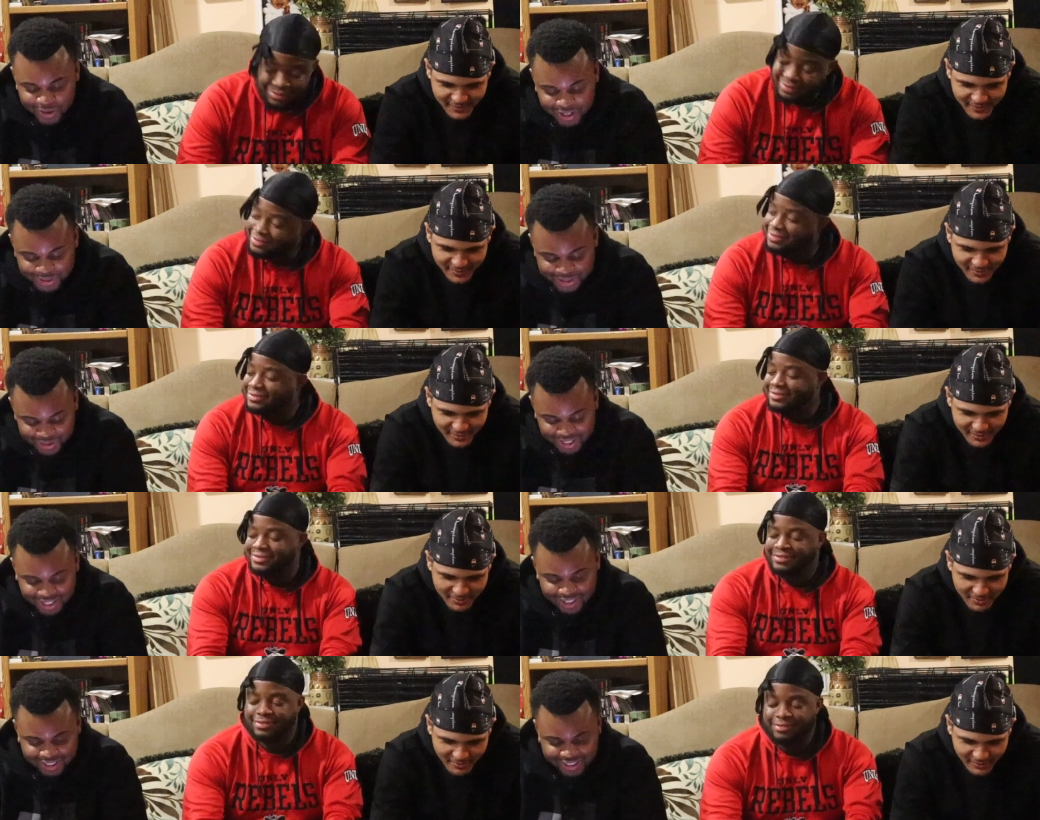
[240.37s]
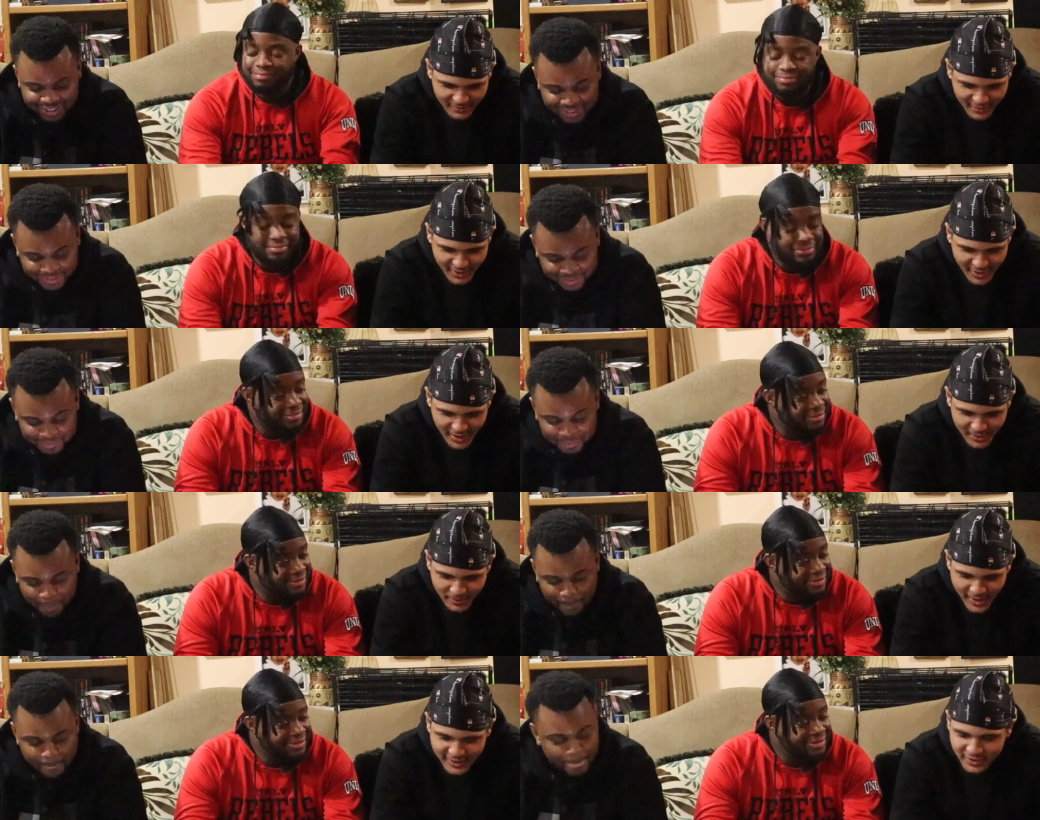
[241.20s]
Speaker 1: Mark,
Speaker 2: what you got?
Speaker 1: We gotta
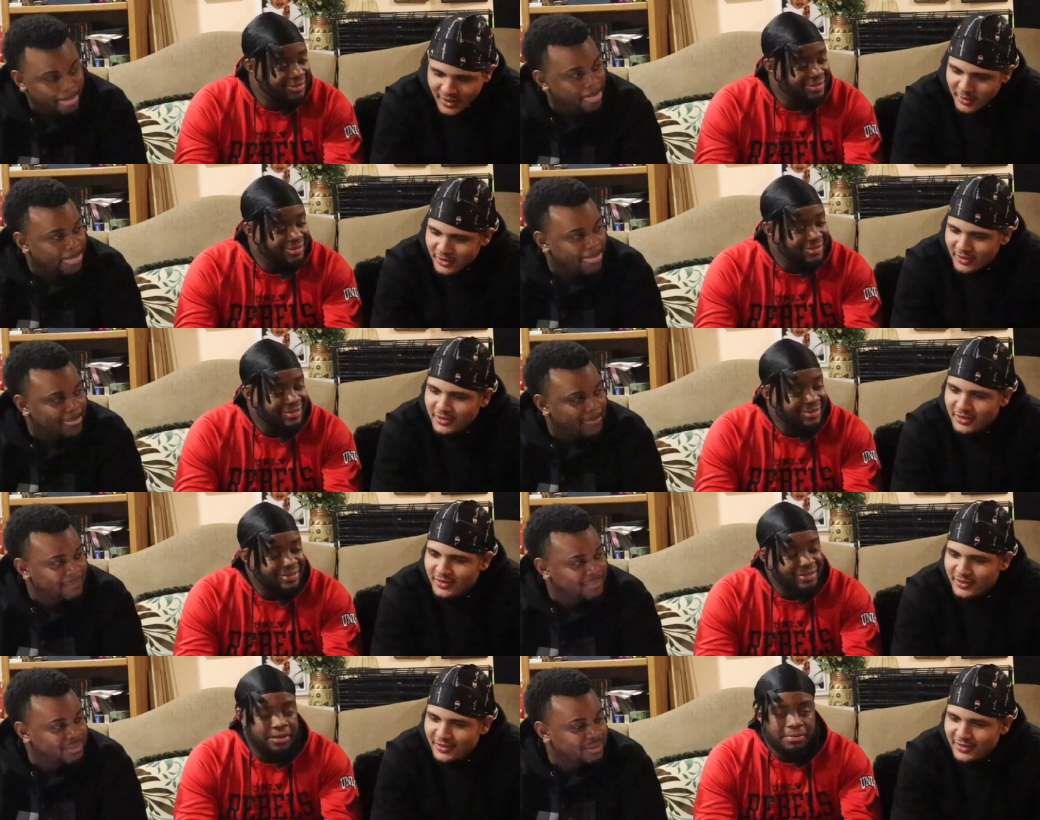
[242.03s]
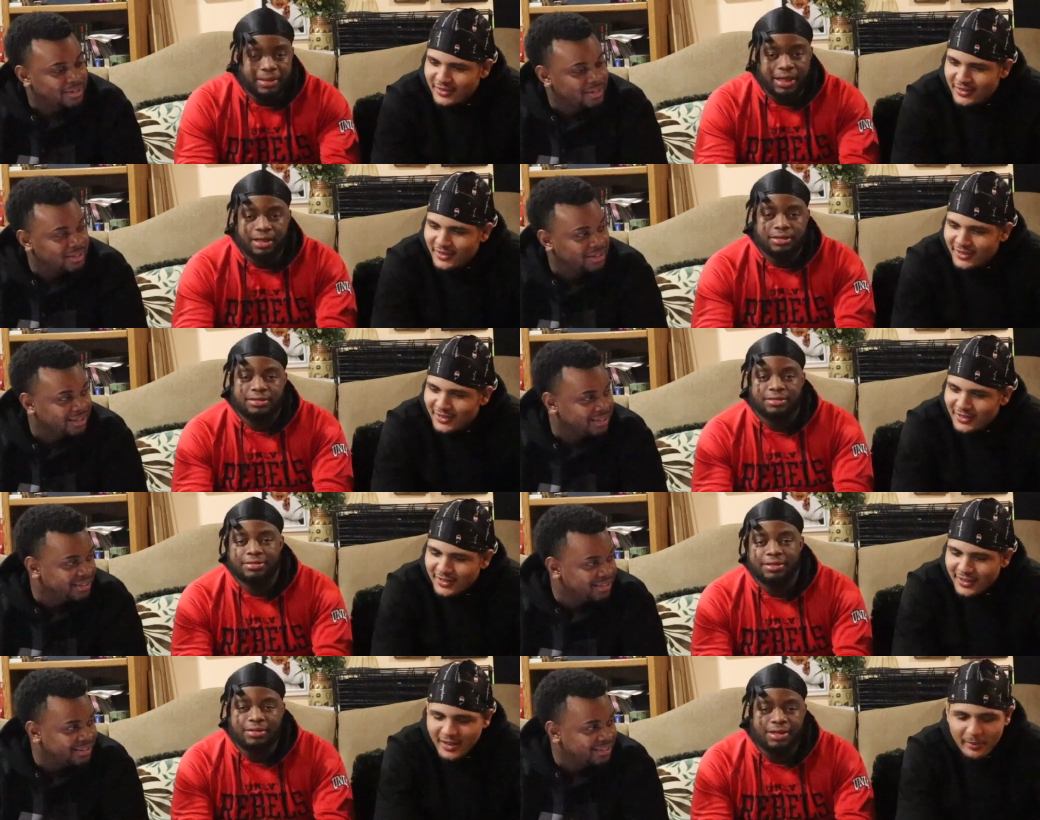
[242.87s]
pass on that one. You gonna pass?
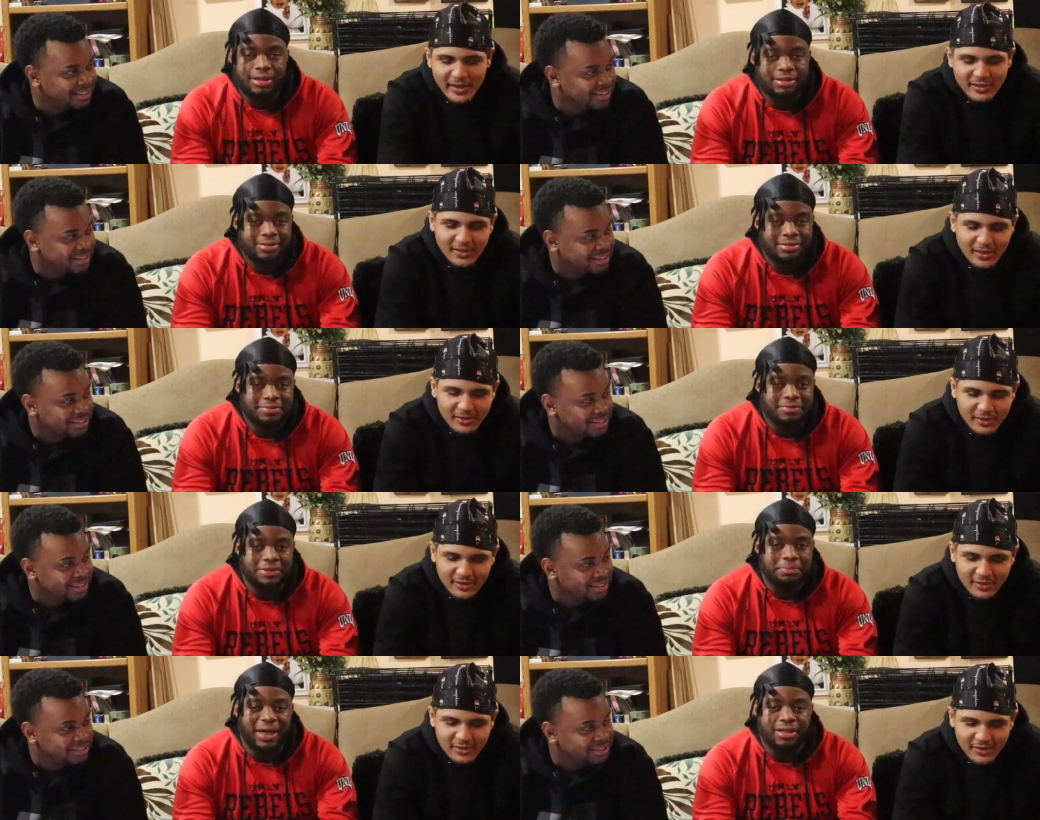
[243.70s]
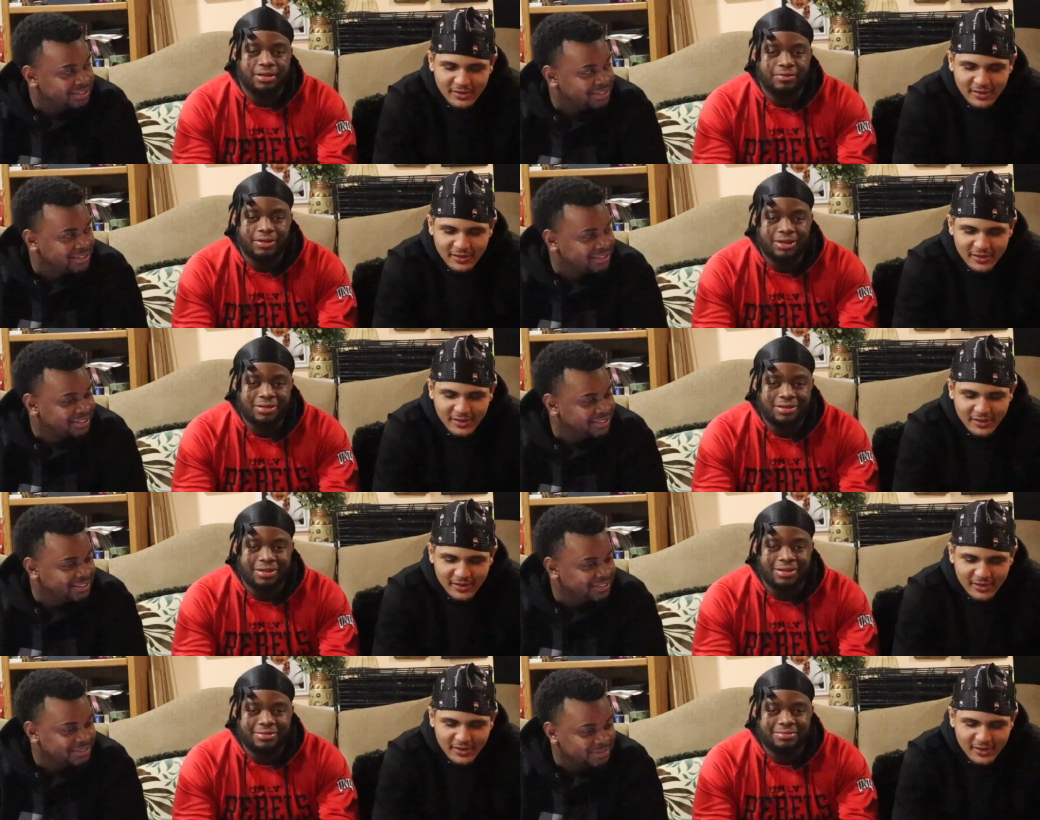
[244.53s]
I gotta pass on that one. Respectively, you
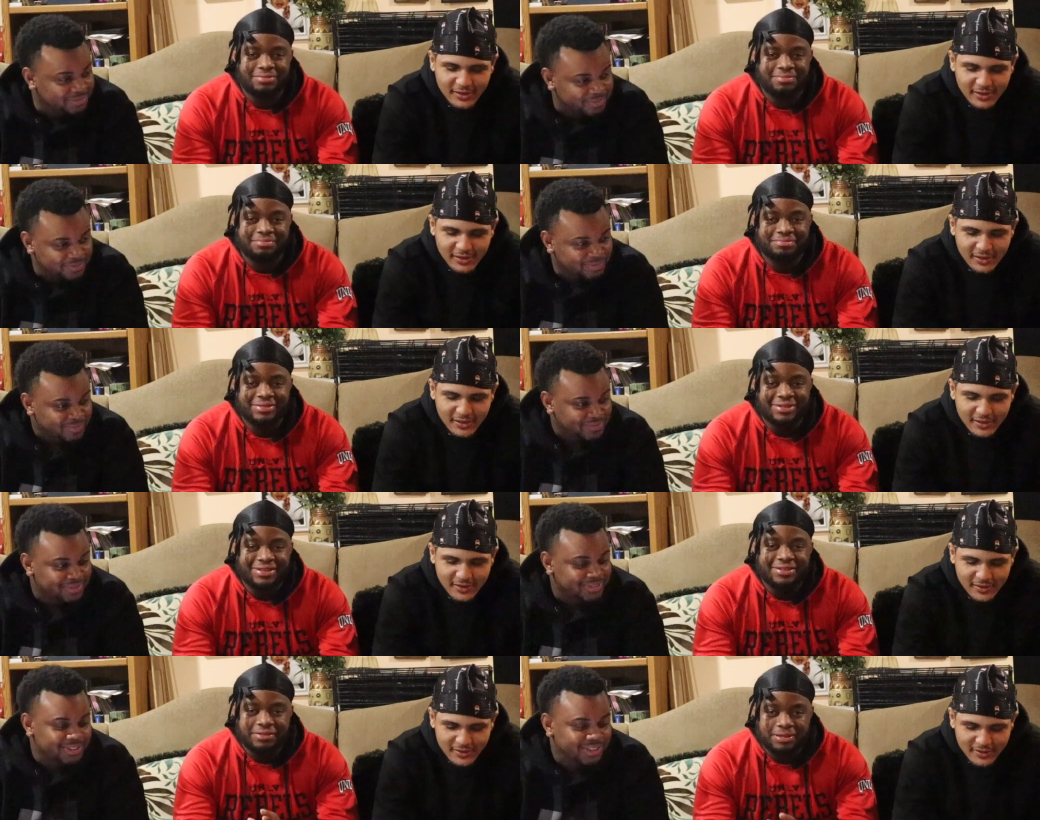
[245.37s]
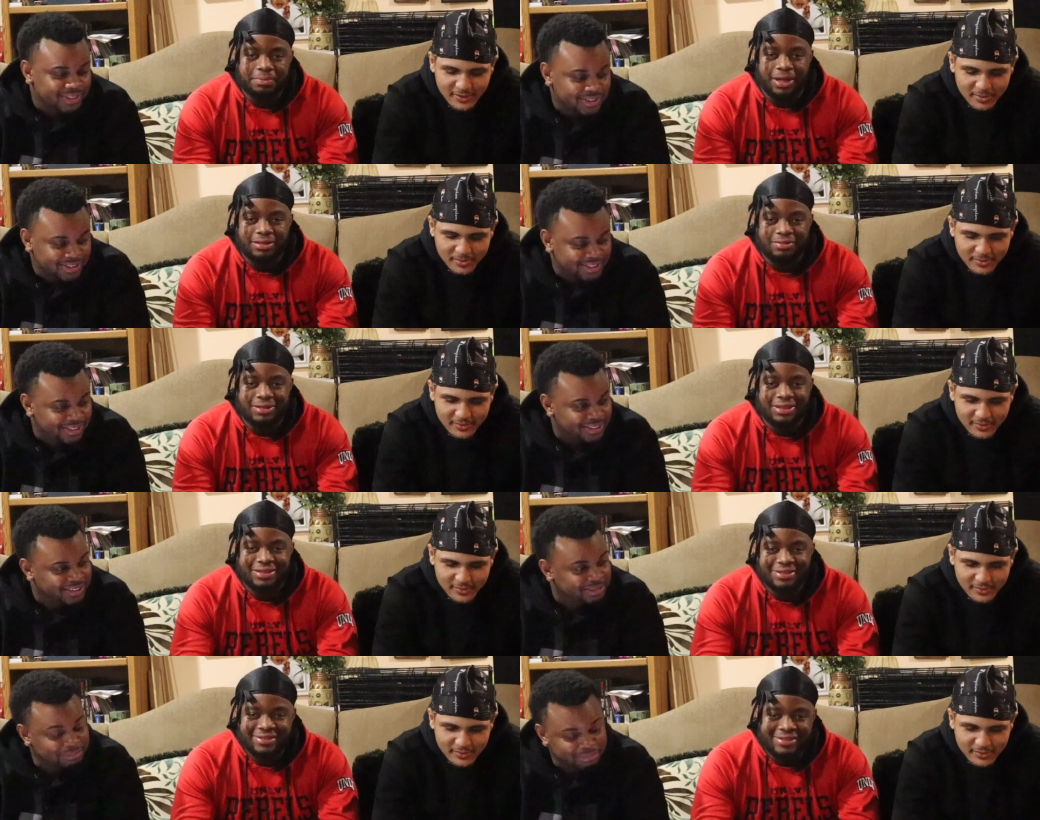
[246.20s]
know. Respectively.
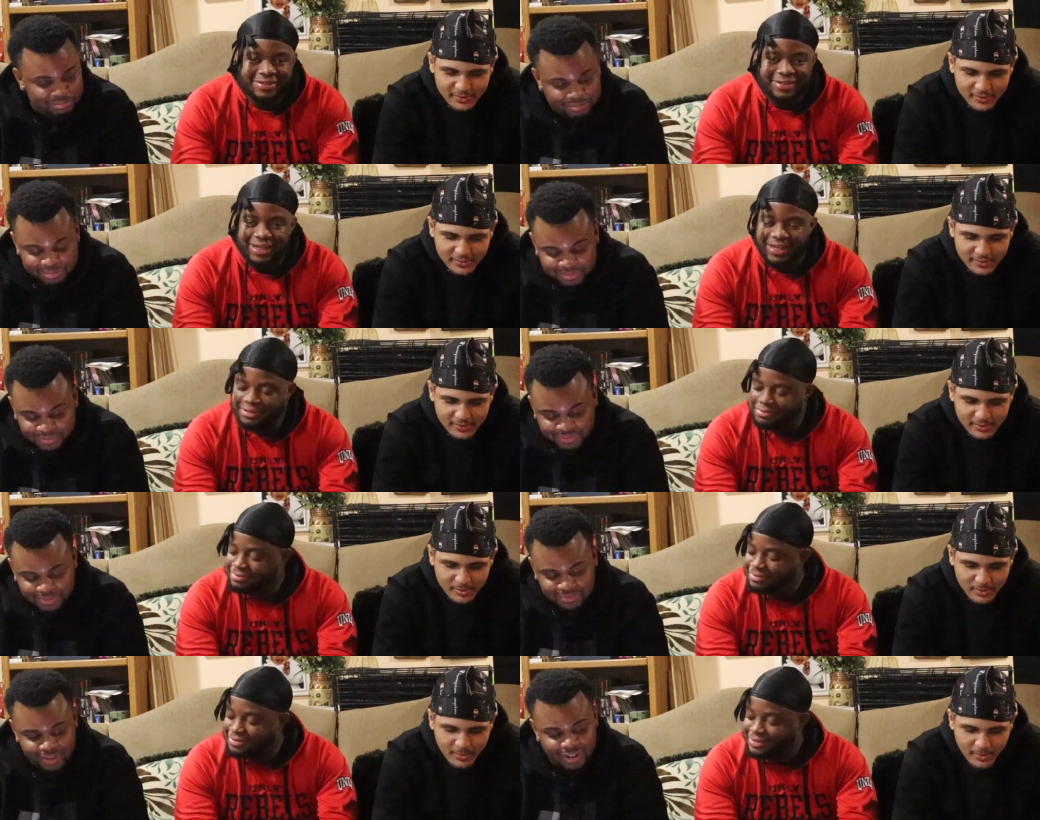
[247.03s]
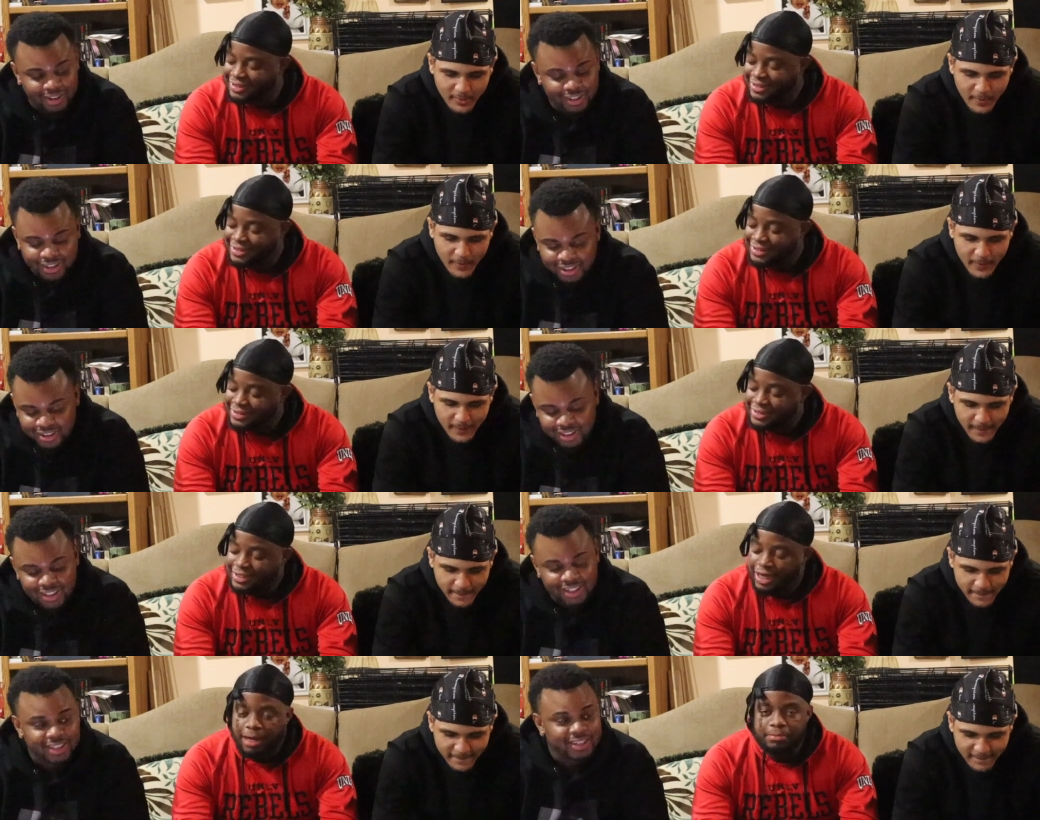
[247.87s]
Okay. Alright.
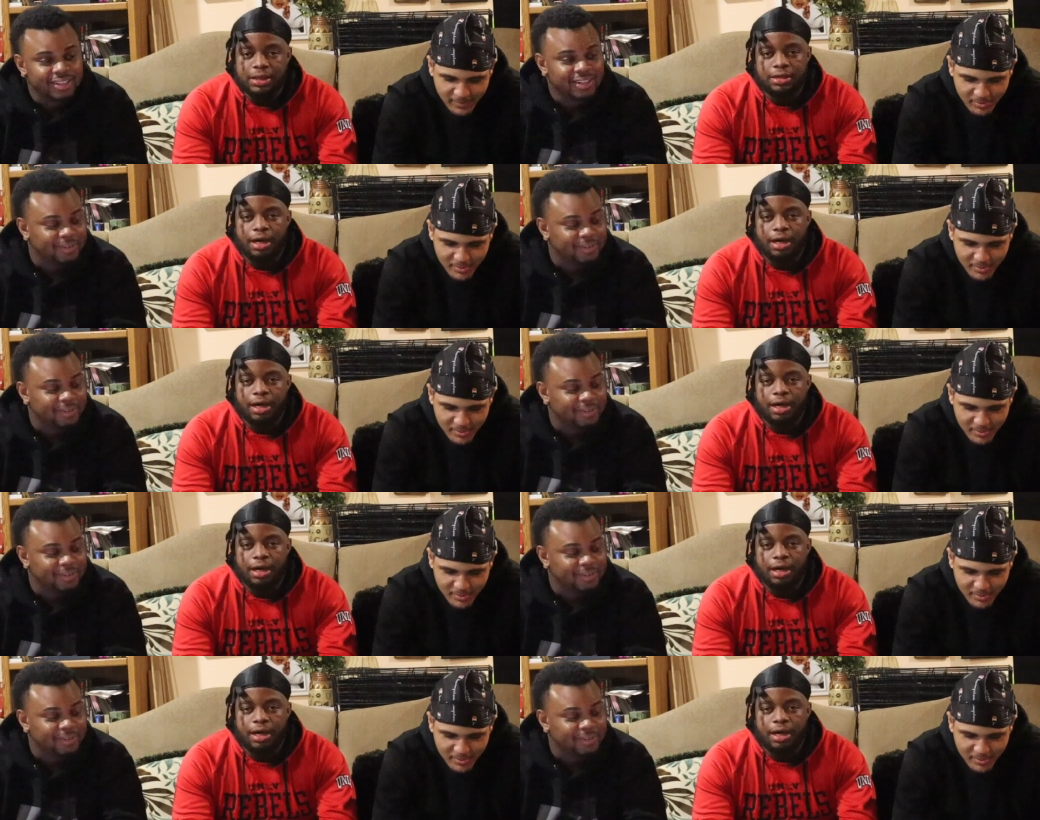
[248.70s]
I'm